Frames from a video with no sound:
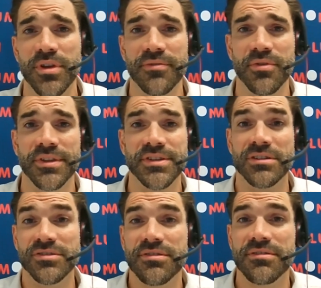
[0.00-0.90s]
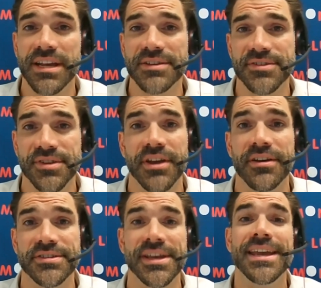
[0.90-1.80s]
you've got this 100,000
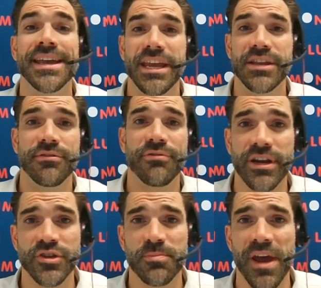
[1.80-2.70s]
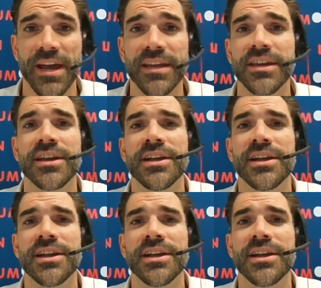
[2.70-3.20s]
euros in your French bank.